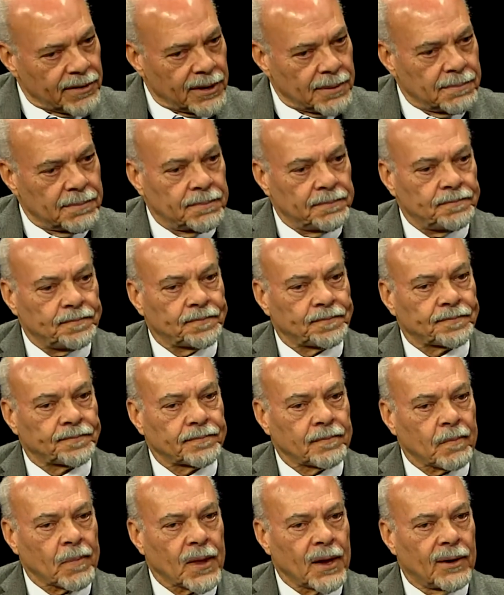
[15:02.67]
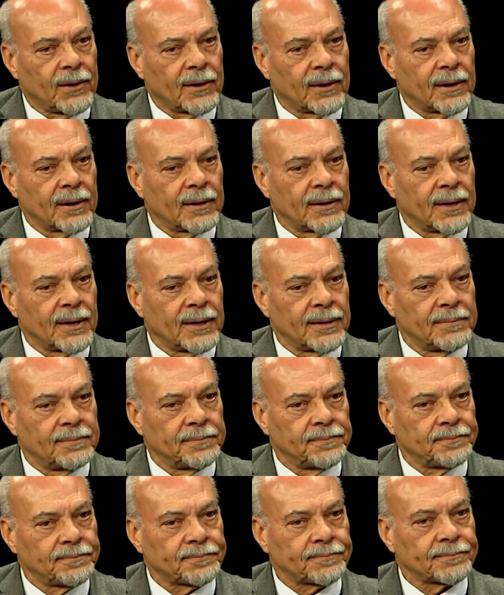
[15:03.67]
them or
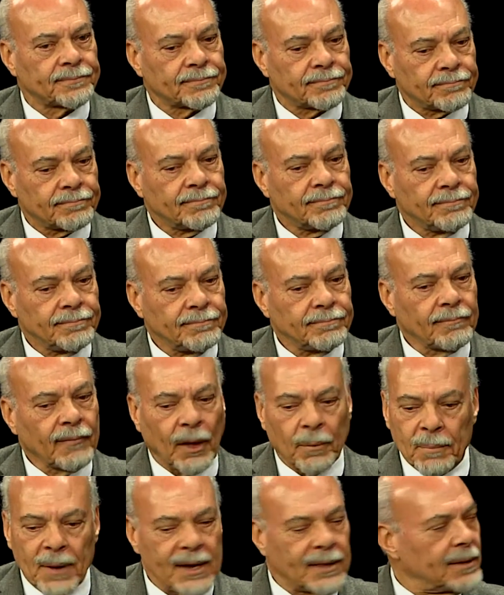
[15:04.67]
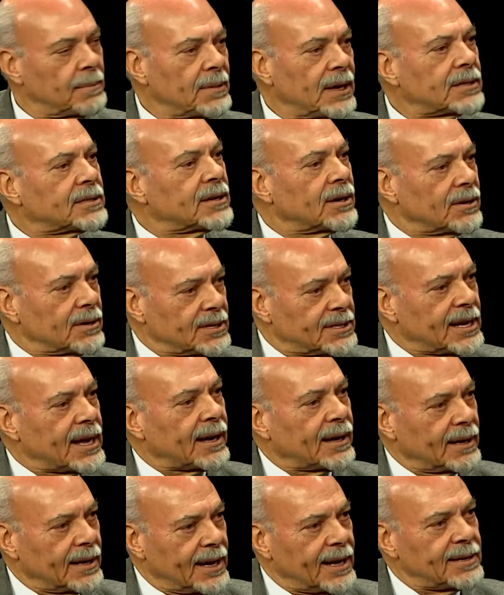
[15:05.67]
make them necessarily
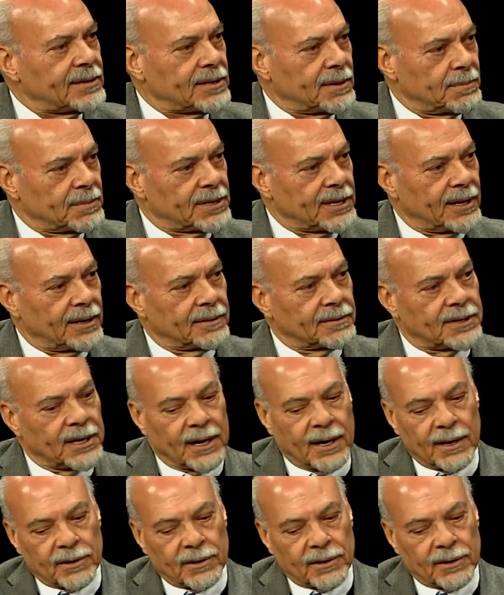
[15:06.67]
second guess themselves.